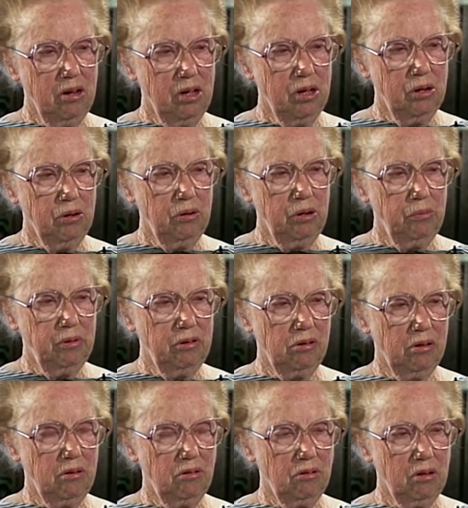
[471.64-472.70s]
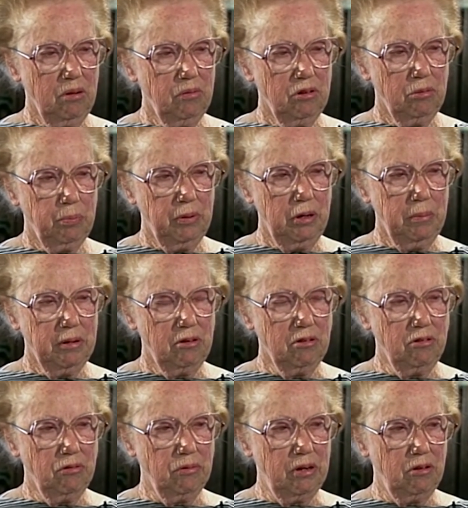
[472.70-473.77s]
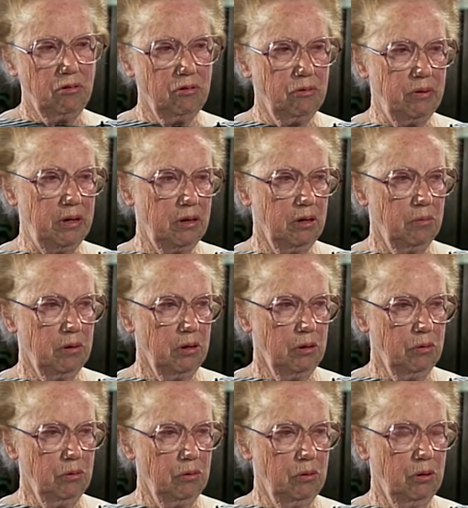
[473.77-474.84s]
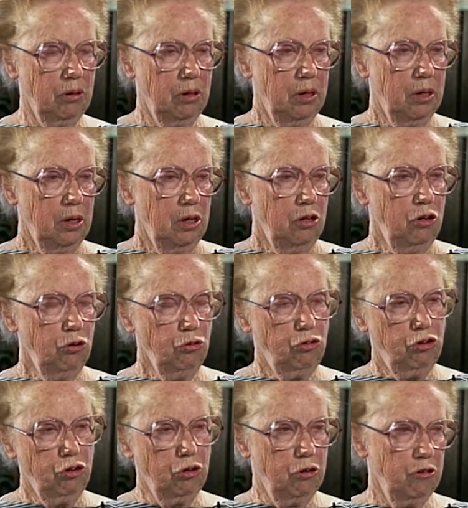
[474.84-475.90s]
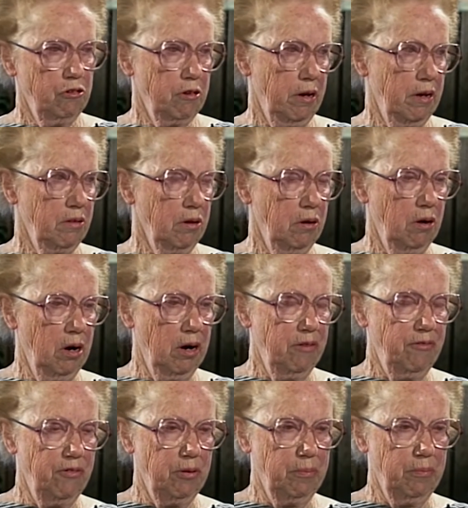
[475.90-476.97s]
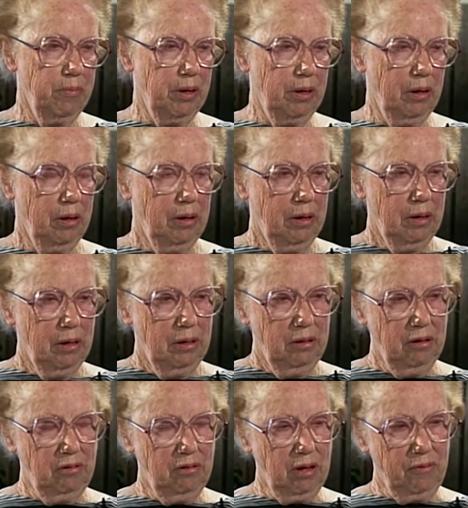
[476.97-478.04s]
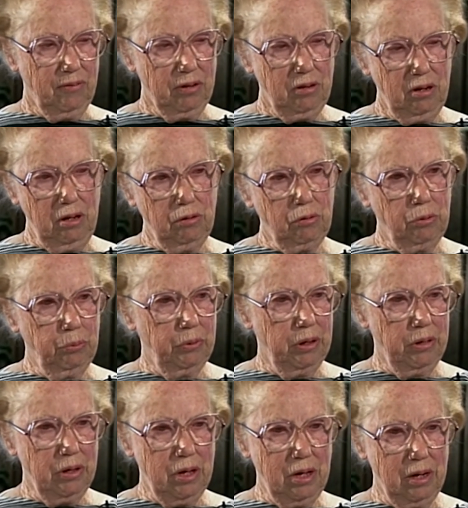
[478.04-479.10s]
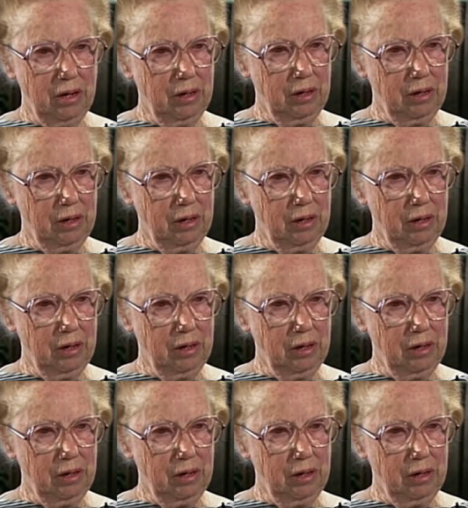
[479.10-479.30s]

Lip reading: No, Cliff. it was pretty much a straight street. There were no turns like there are from the 17th, where the